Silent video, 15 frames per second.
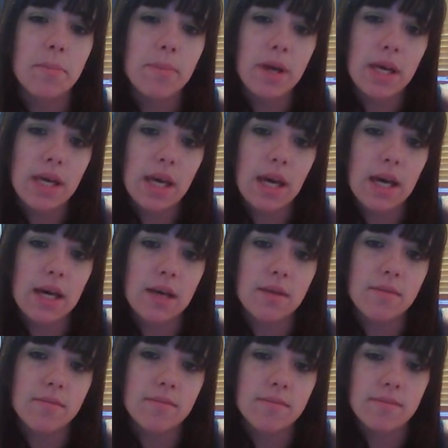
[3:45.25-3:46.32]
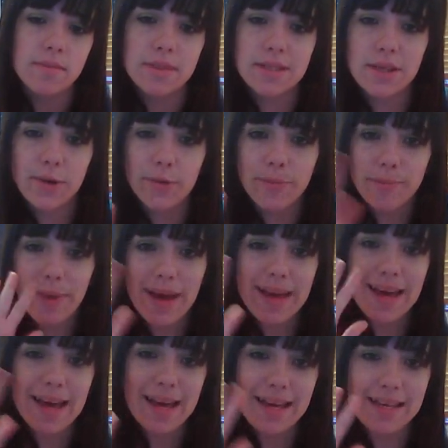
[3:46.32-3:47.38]
But, yeah. So, bye,
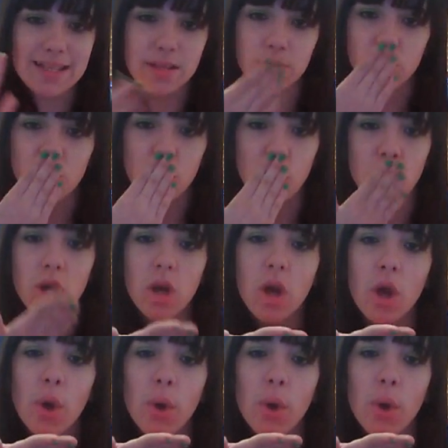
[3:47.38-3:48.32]
guys.